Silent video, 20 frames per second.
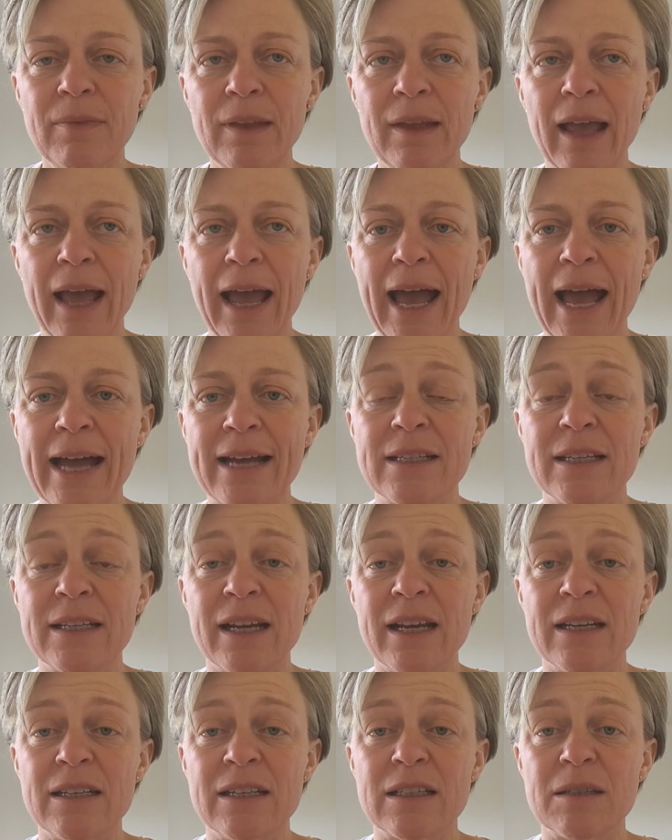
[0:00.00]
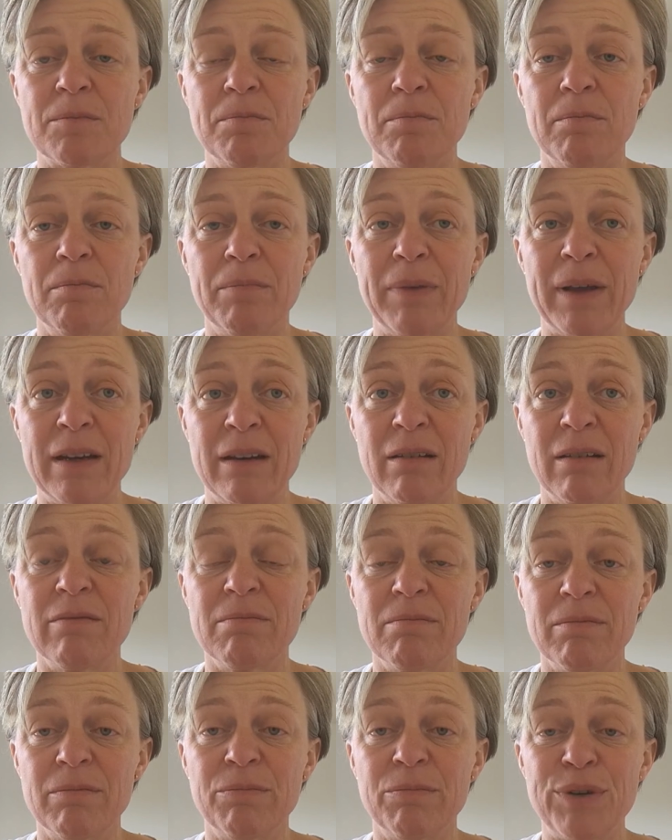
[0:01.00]
And it's been
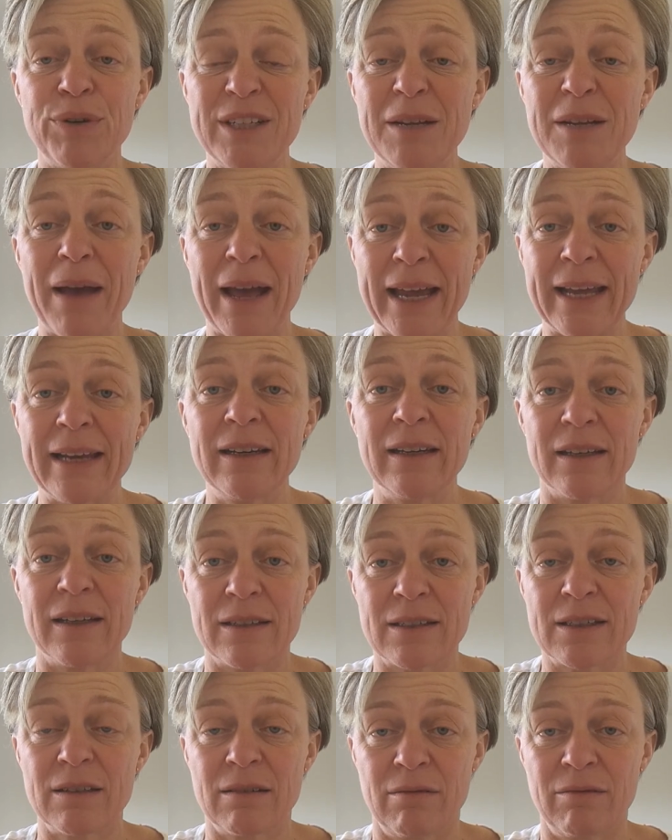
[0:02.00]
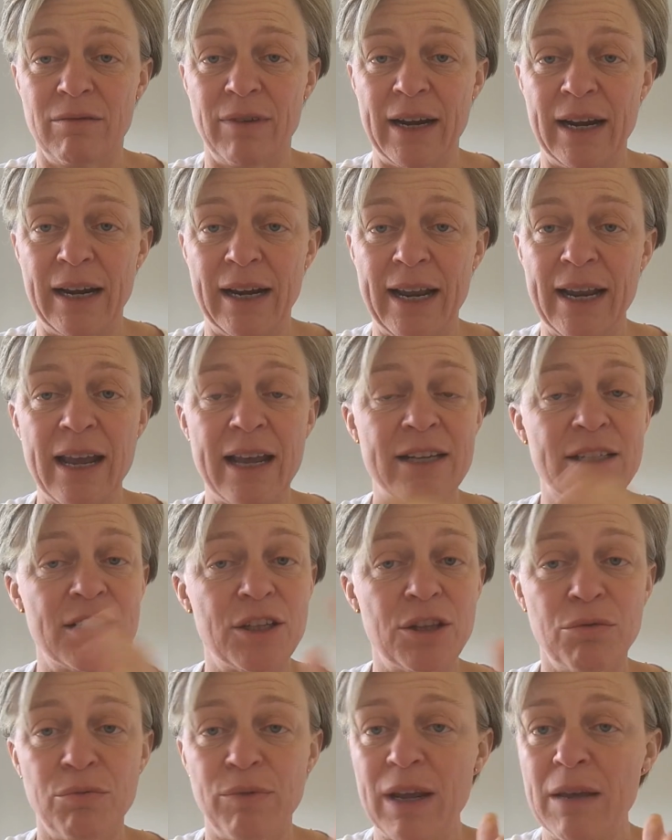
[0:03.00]
pretty painless, really. It's
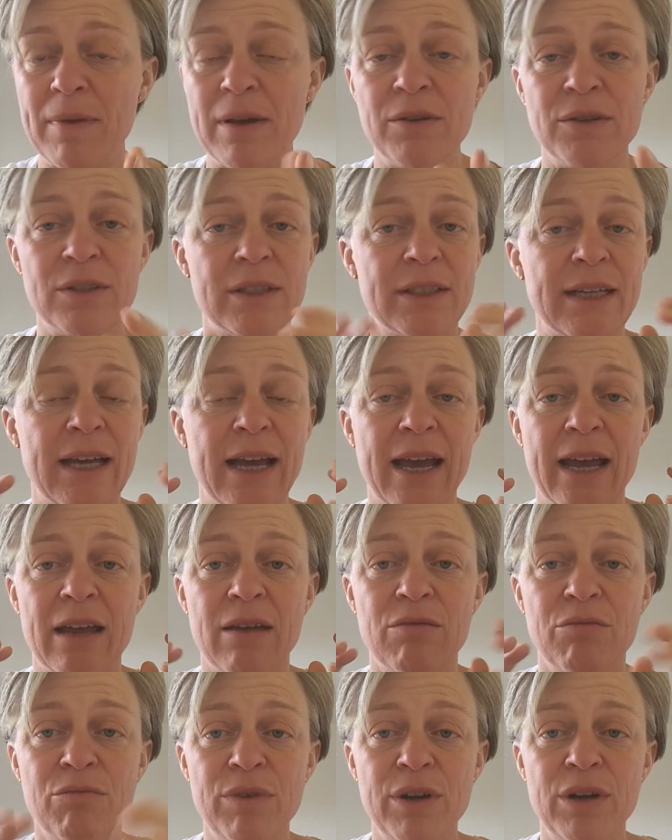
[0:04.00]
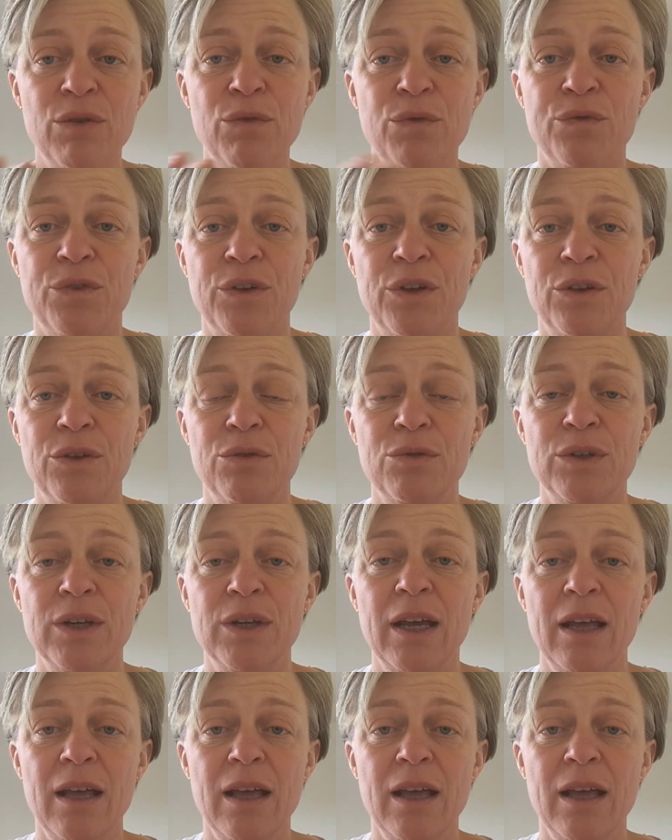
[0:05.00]
3 meals a day, real food.